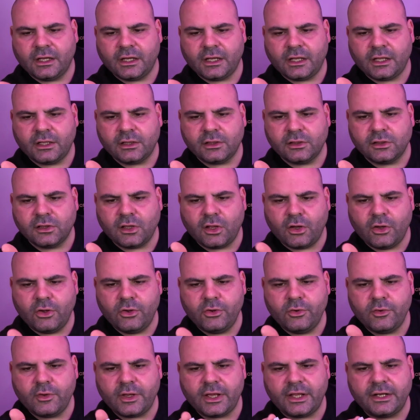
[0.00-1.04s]

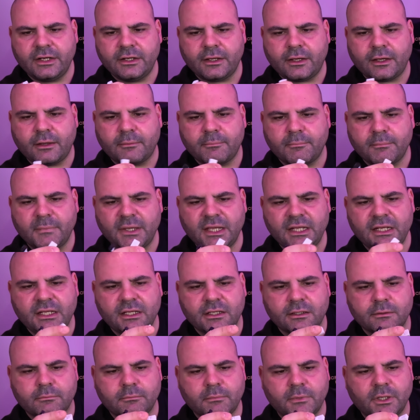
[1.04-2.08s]
low and a
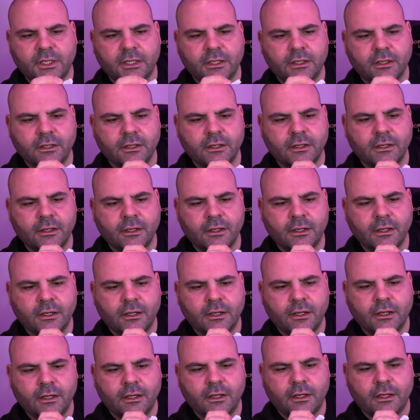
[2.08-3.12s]
medium,
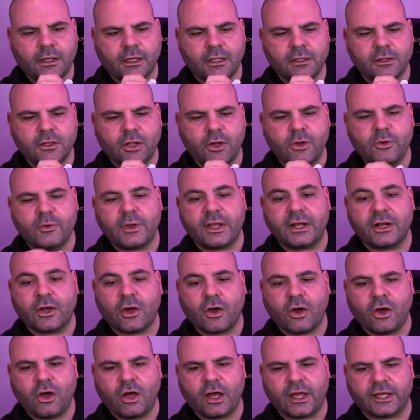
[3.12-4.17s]
a low and a
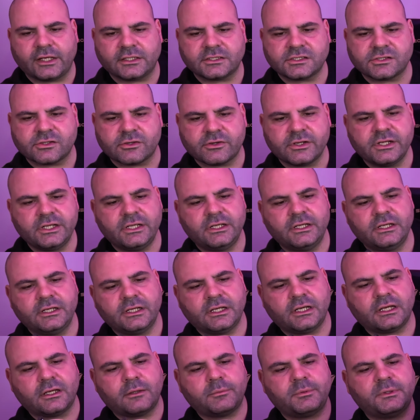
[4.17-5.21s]
high, sorry,
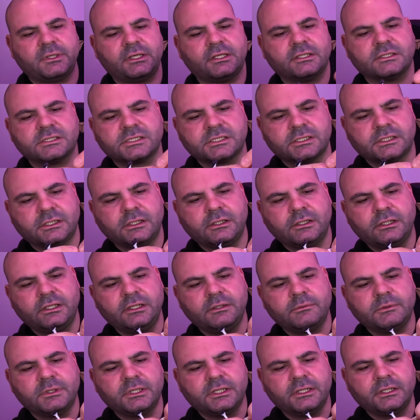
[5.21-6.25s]
RPM. So I
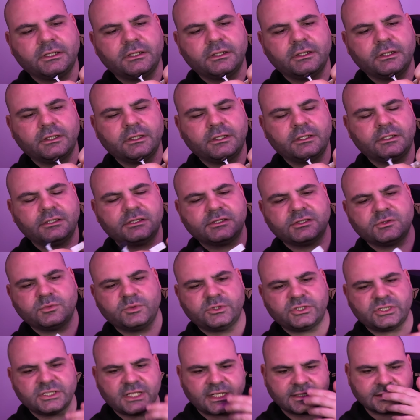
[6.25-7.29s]
am gonna
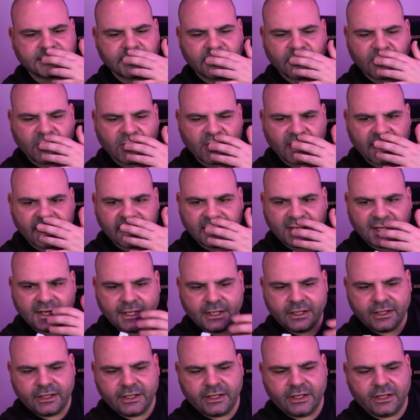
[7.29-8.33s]
switch that to high
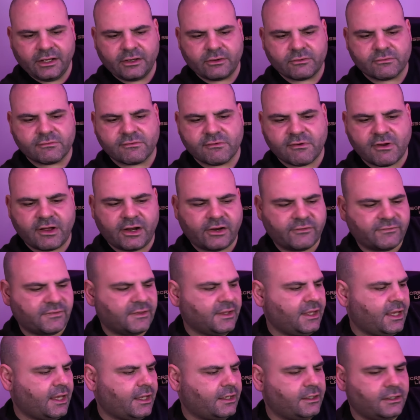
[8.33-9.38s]
right off the
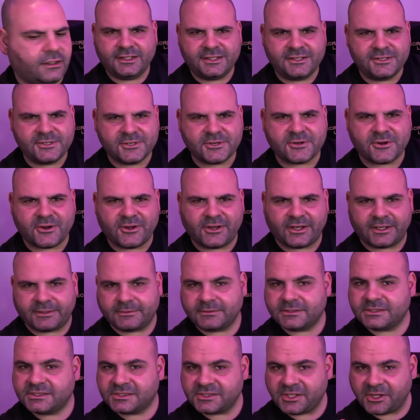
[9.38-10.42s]
gate. All right,
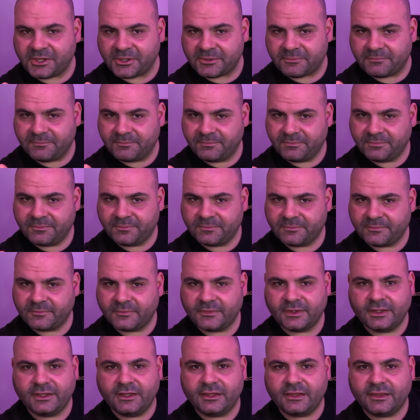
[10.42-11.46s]
so
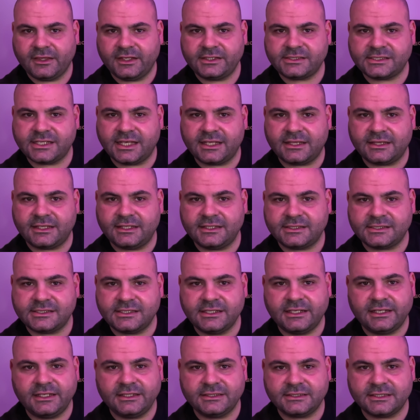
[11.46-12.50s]
let's get this
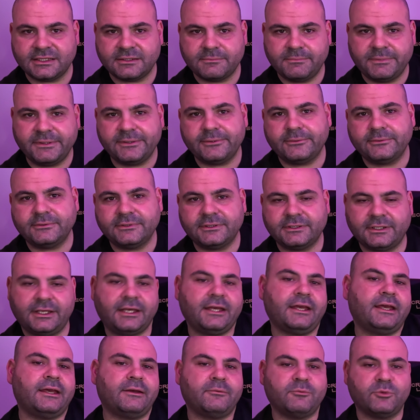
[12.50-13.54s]
thing into the build
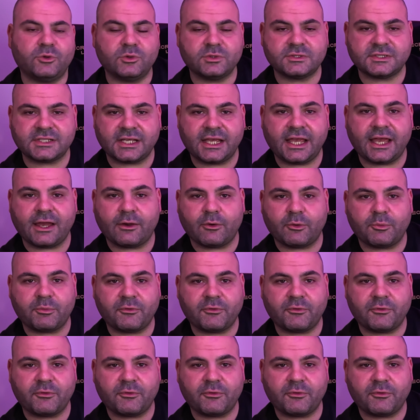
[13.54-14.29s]
and we'll see how it